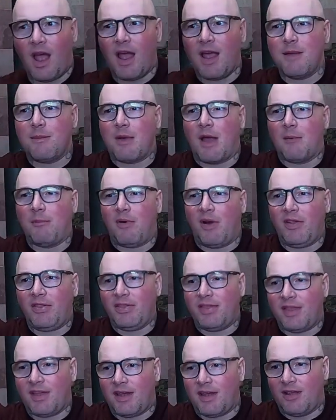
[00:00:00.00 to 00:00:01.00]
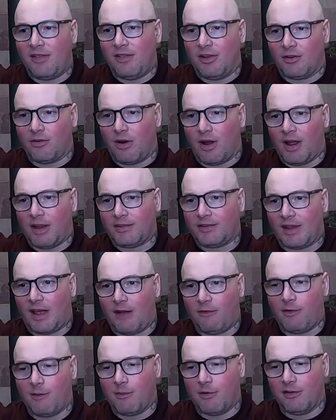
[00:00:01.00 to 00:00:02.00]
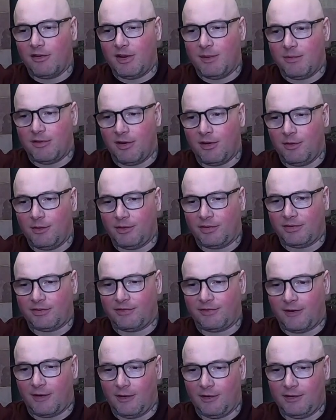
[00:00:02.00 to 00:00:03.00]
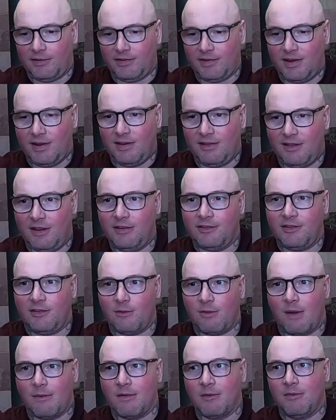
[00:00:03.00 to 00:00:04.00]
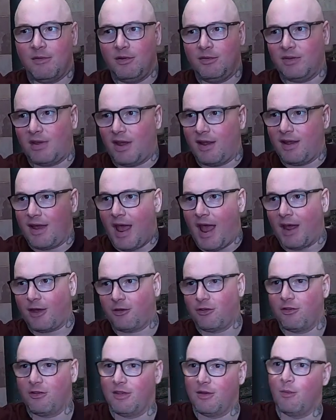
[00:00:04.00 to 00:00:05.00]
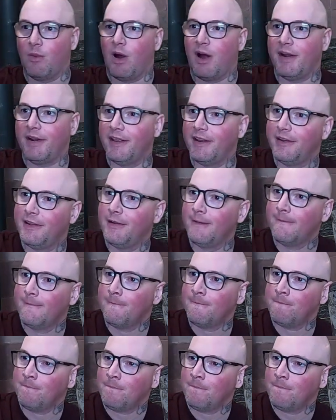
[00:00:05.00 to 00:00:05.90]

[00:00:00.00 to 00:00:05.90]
I bought the Lacrosse Alpha Burley Pros first. These are the rubber boots I actually wanted.